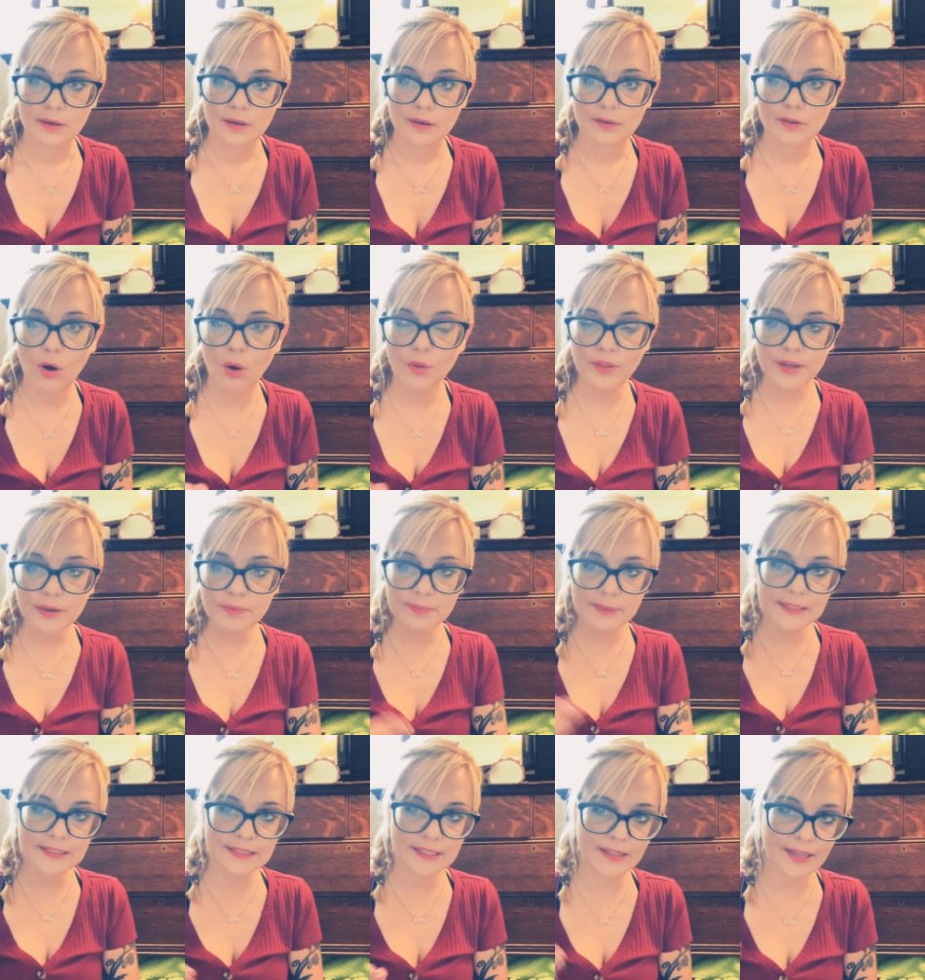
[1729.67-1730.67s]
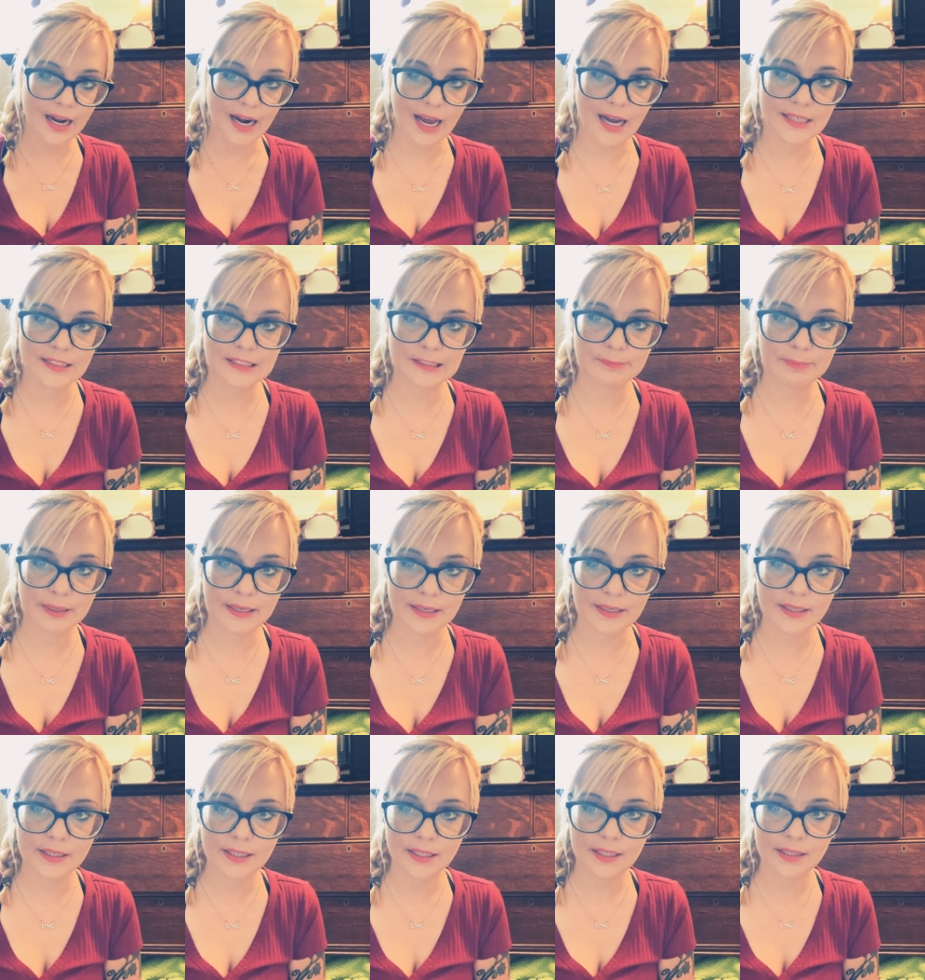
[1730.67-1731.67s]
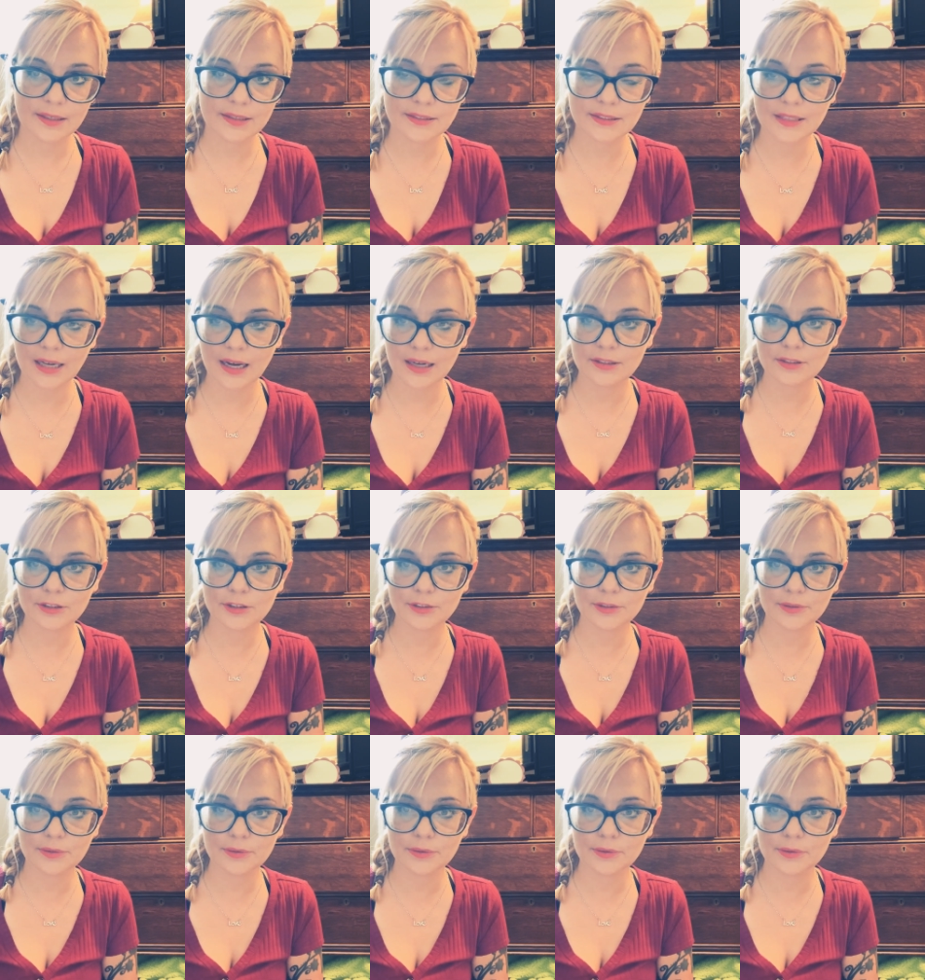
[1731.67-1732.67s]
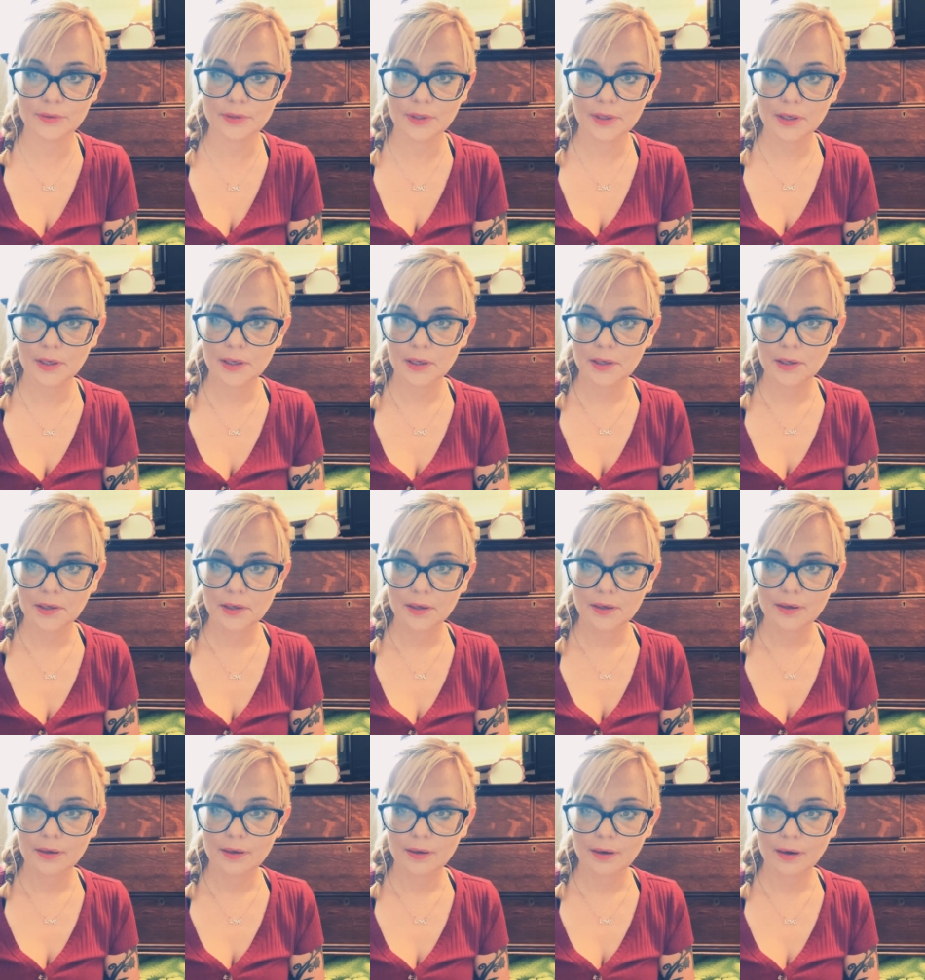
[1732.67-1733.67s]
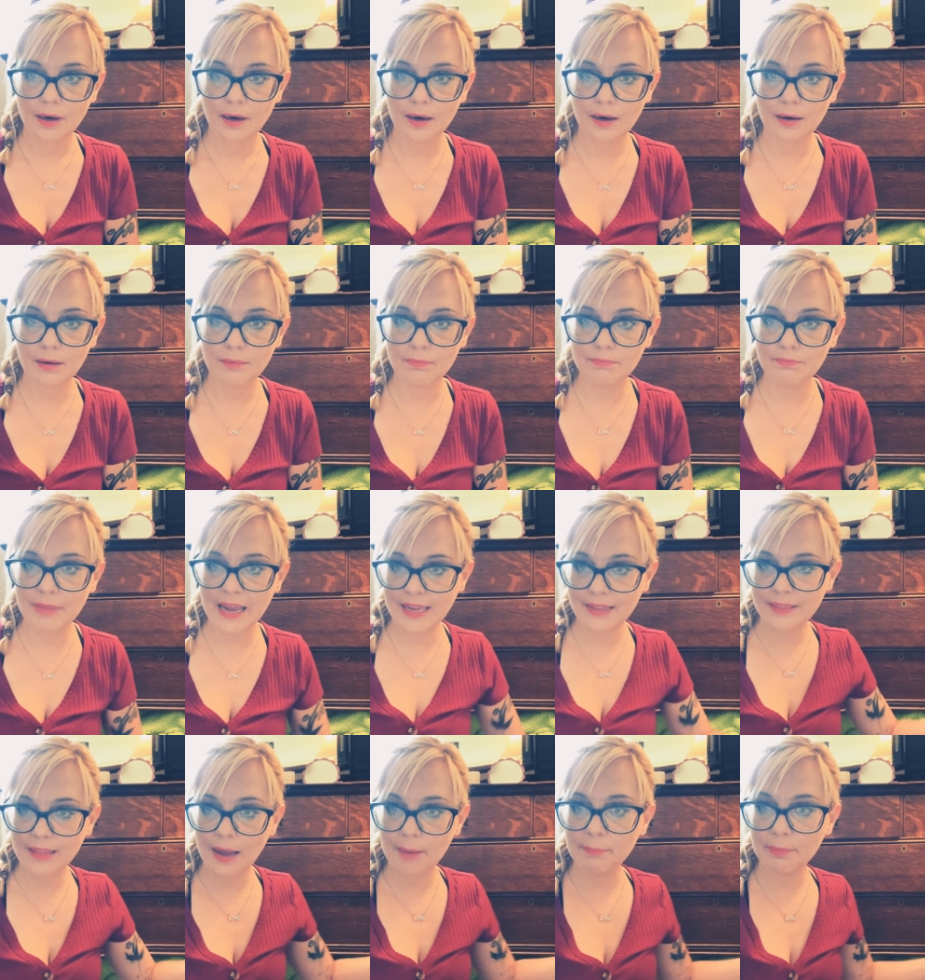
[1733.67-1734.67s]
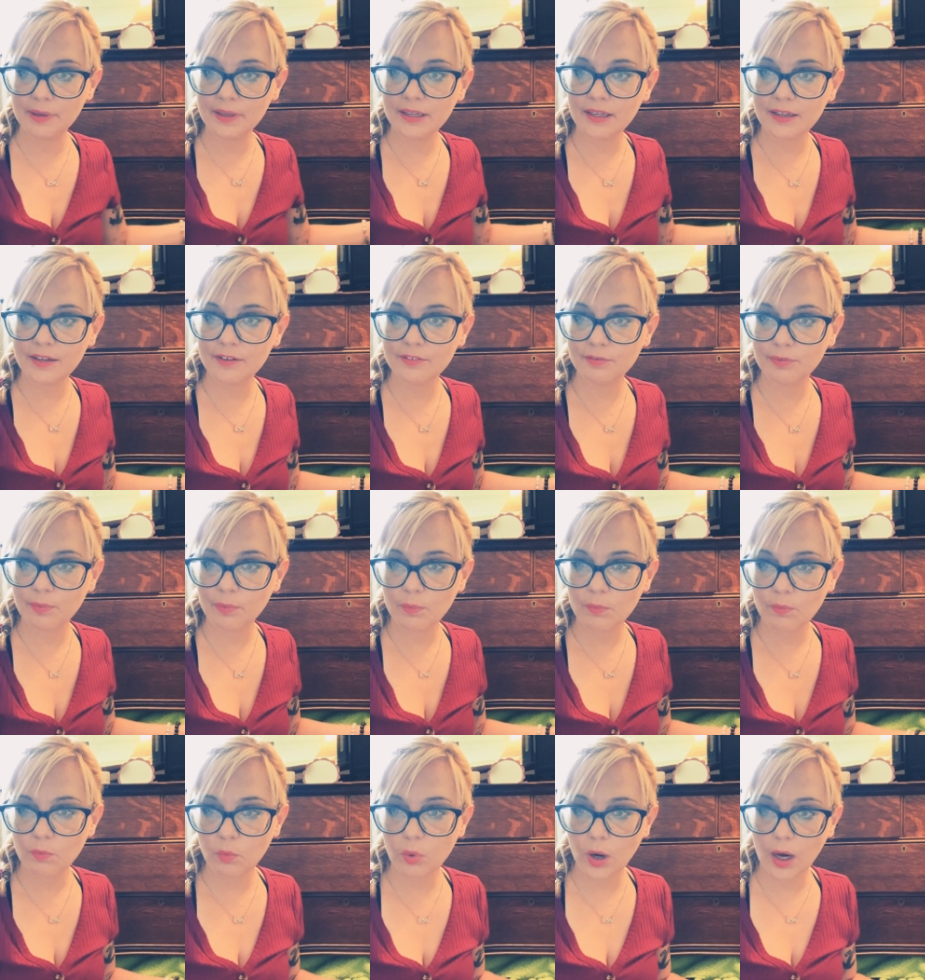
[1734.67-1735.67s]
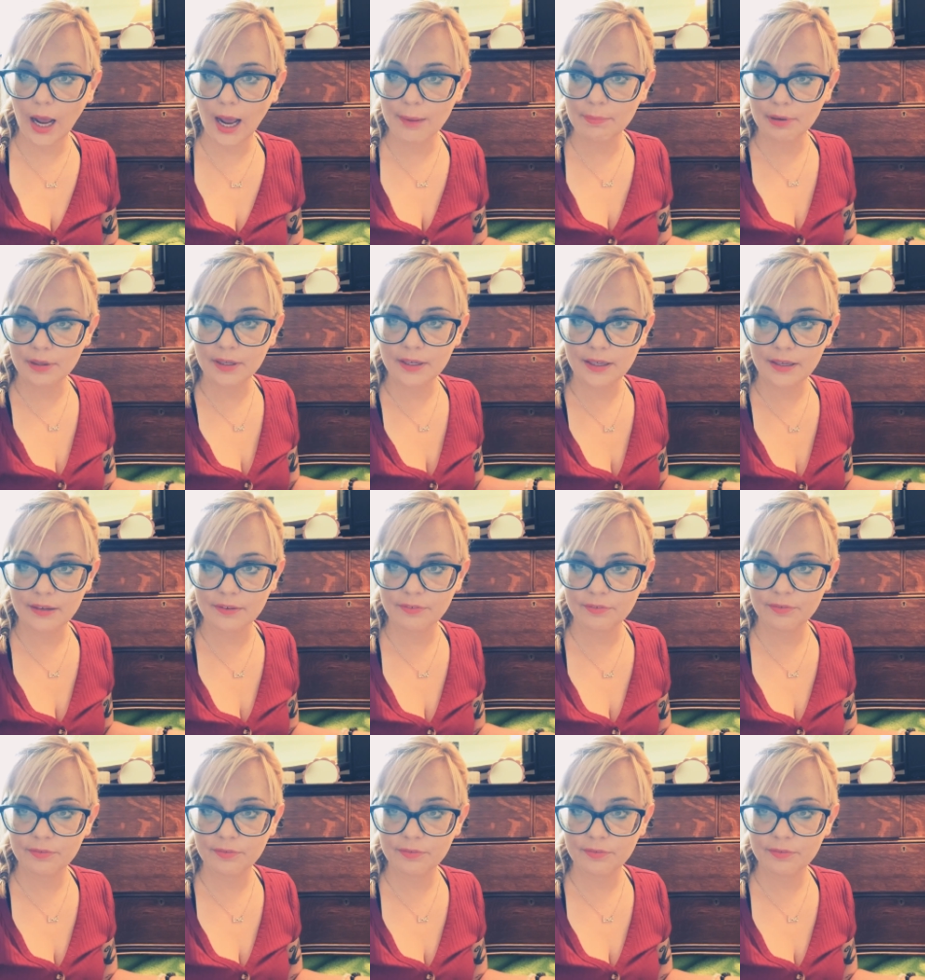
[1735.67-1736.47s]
The only reason that I speak is not to um, make them believe what I believe.